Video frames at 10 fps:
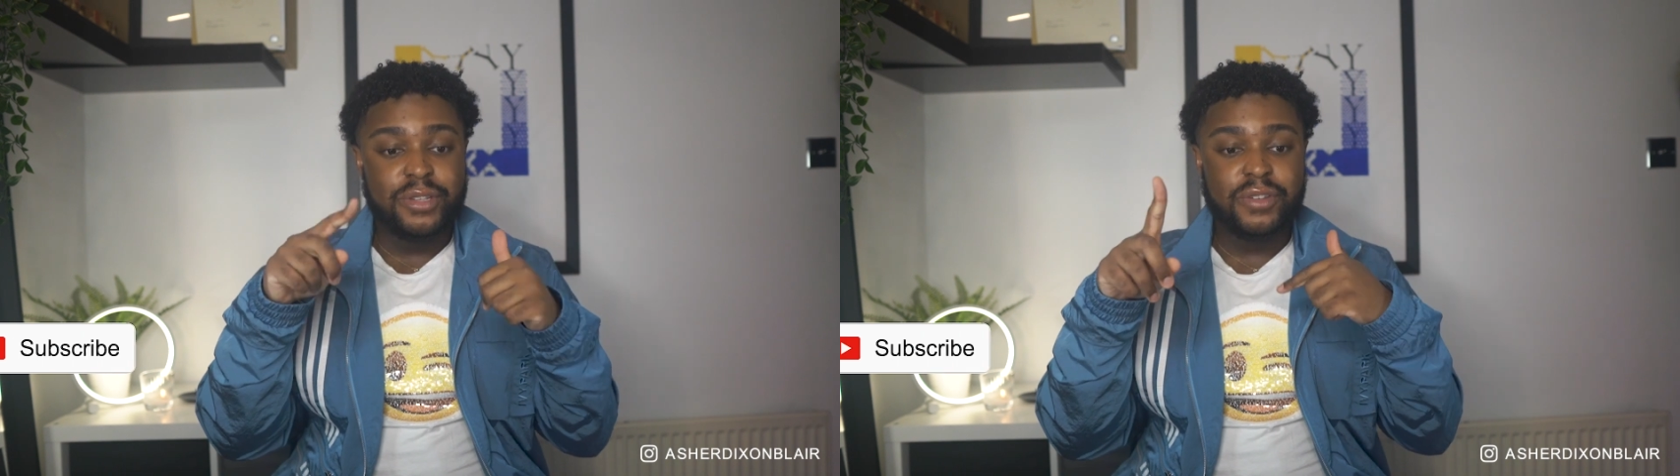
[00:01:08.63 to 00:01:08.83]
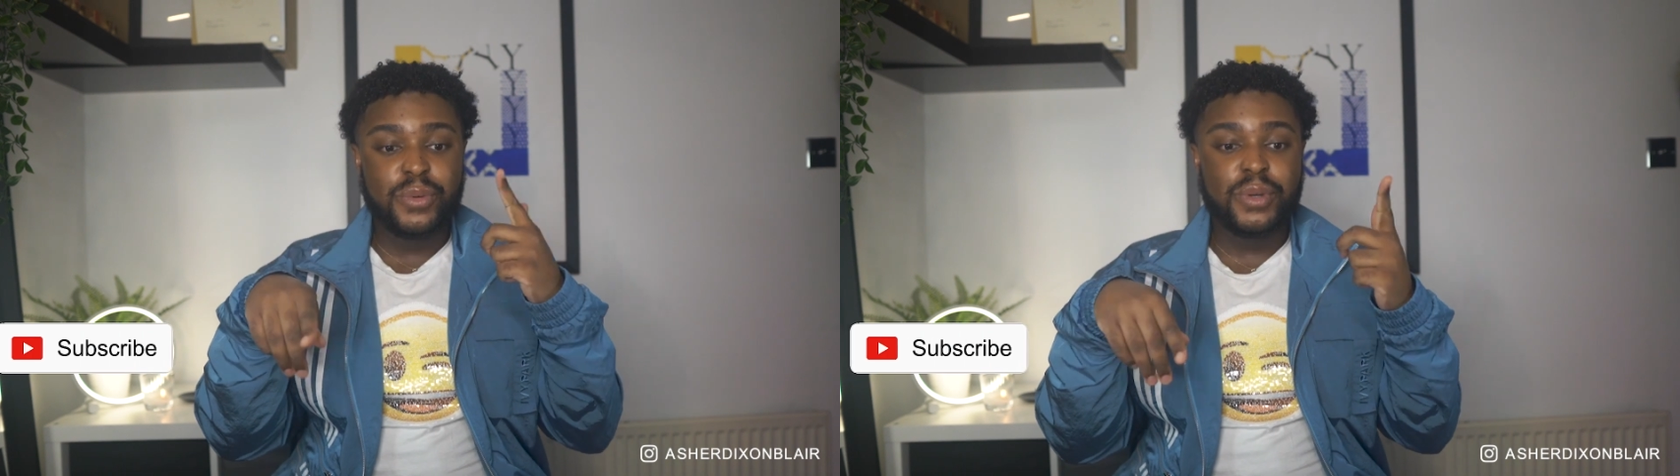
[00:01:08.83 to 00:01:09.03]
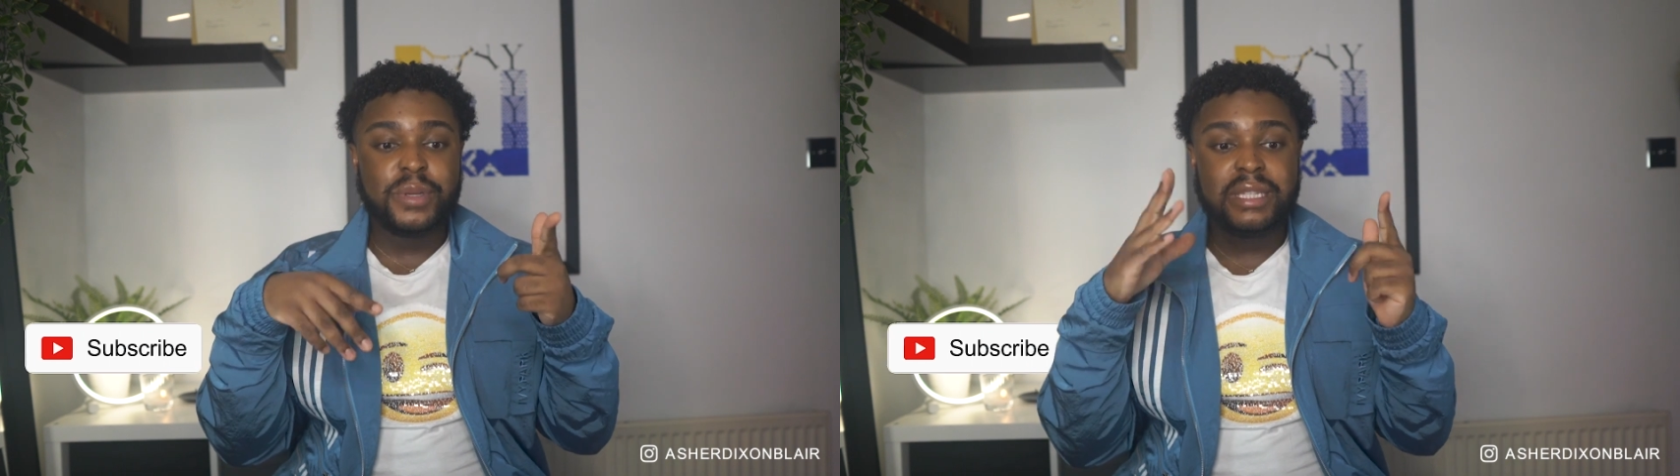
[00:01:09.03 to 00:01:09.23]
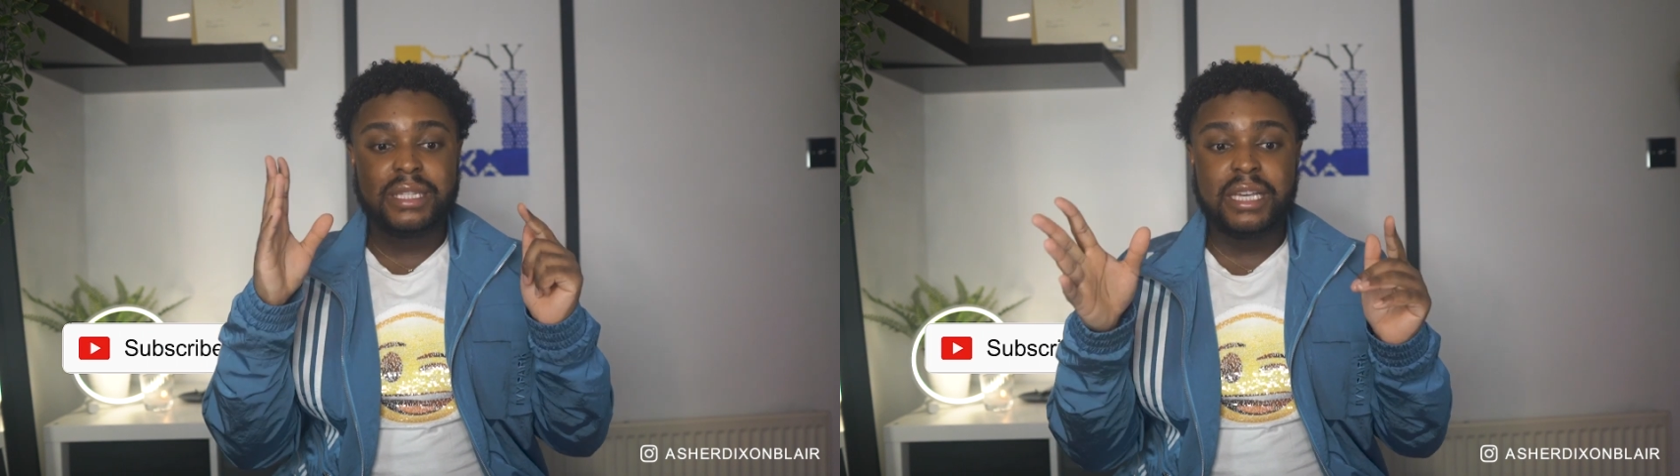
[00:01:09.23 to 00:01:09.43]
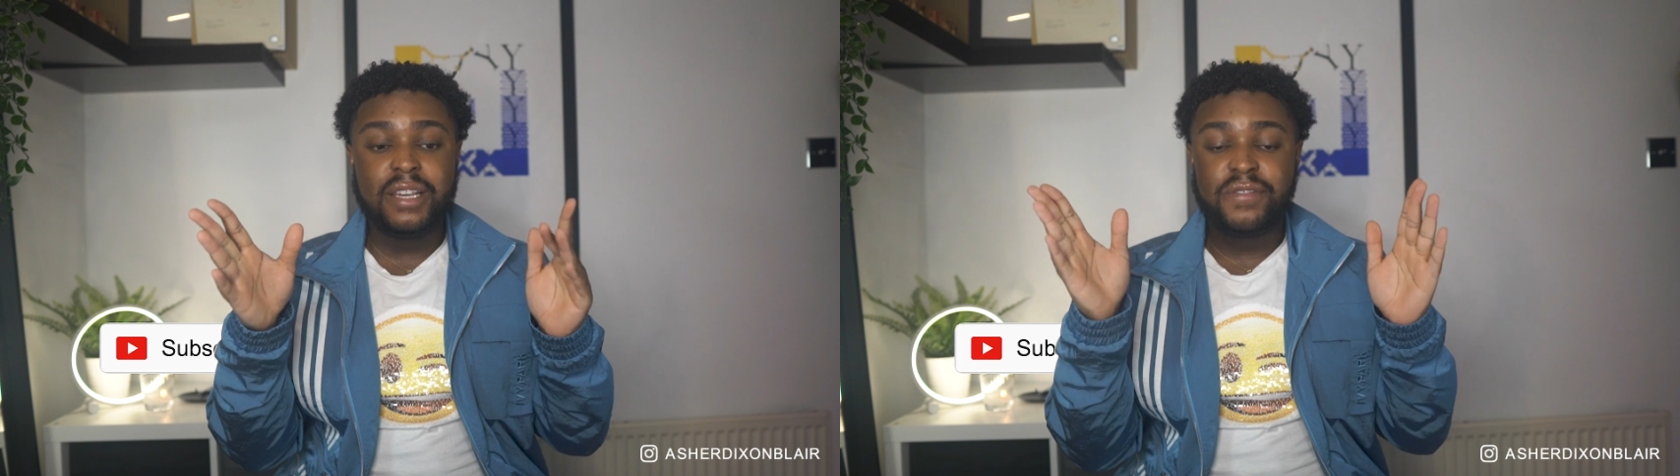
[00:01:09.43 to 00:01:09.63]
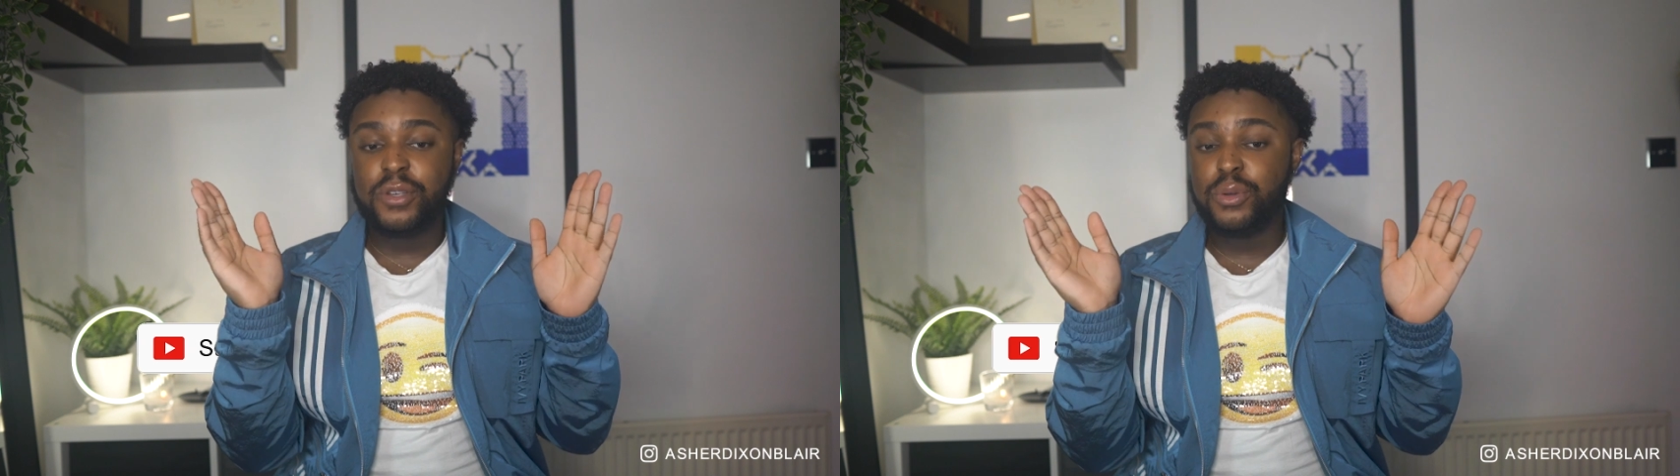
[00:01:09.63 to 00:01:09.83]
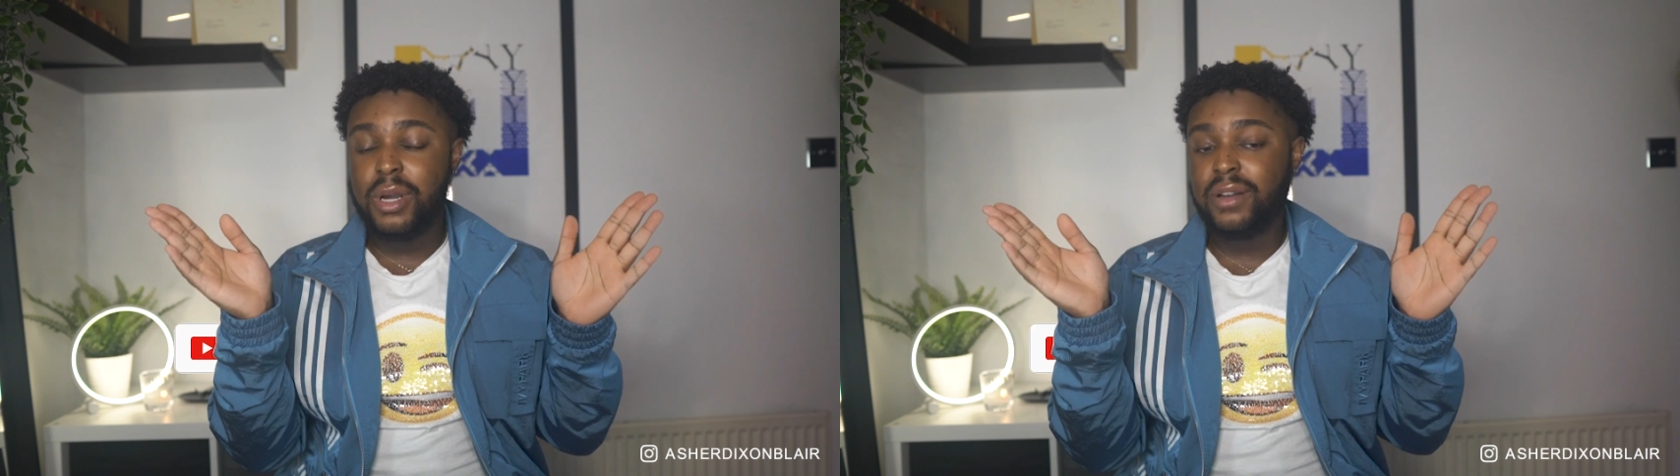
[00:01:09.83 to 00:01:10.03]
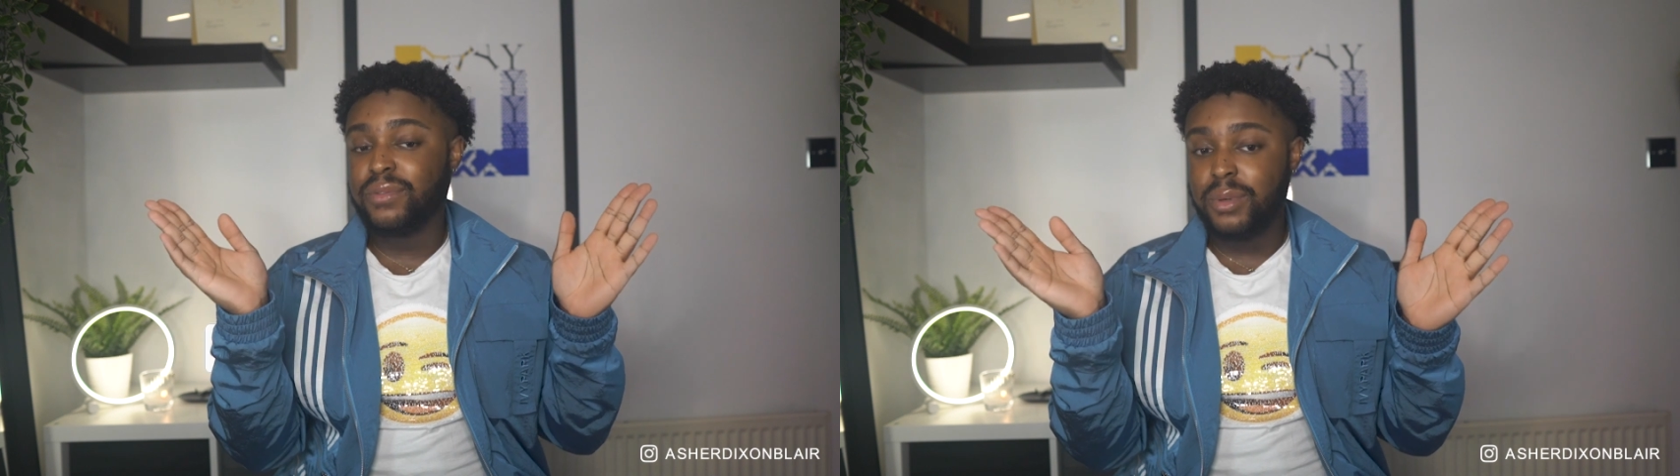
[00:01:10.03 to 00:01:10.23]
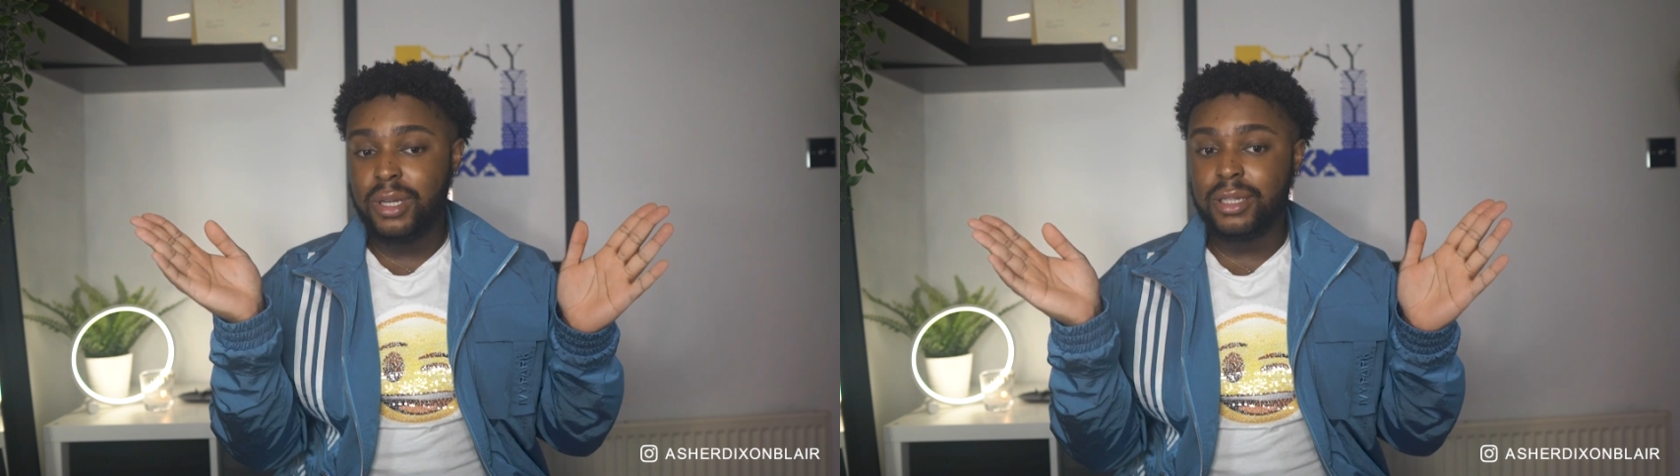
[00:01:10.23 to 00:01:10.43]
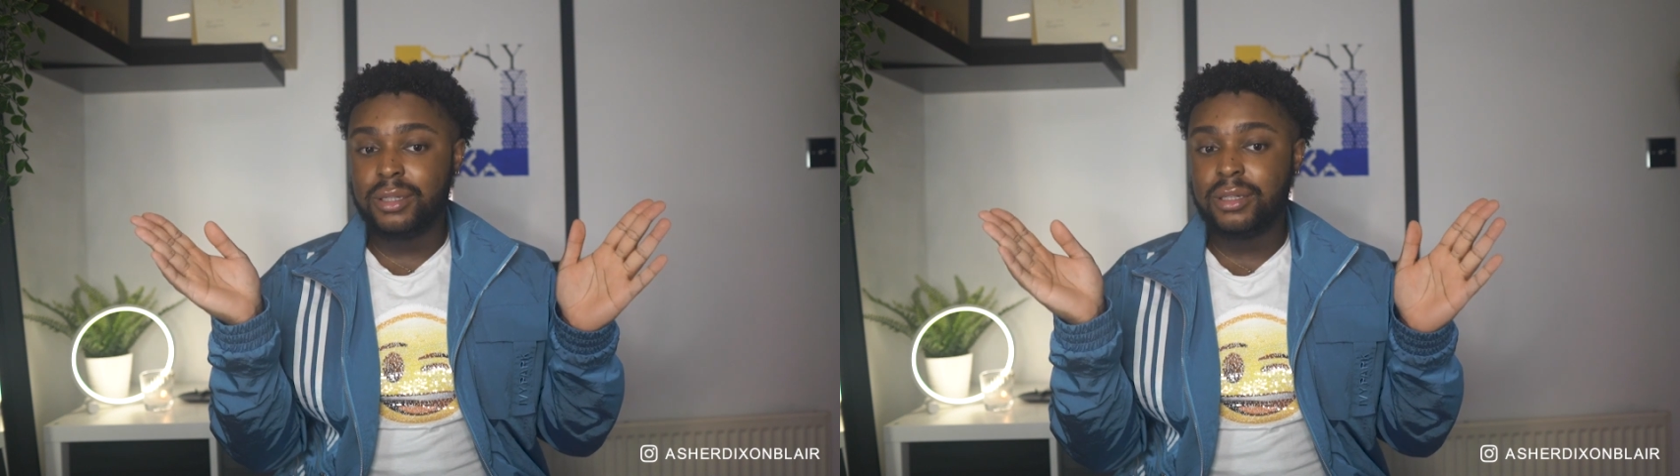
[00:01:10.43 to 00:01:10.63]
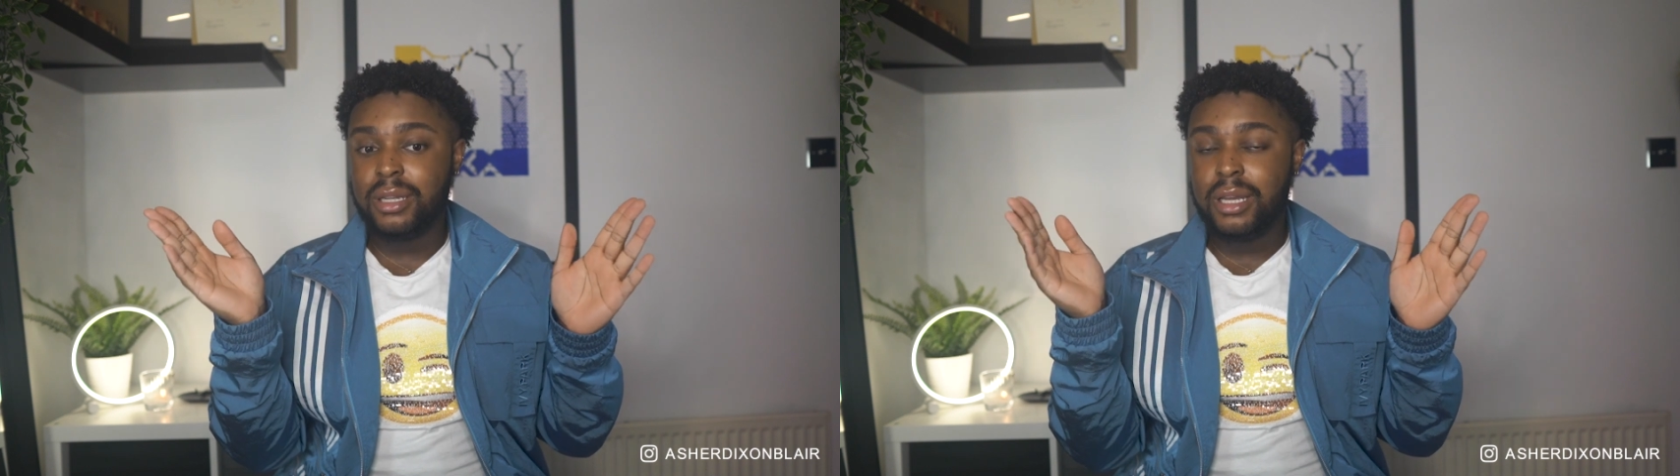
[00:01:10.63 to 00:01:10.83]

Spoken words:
So if you want to see if you have won,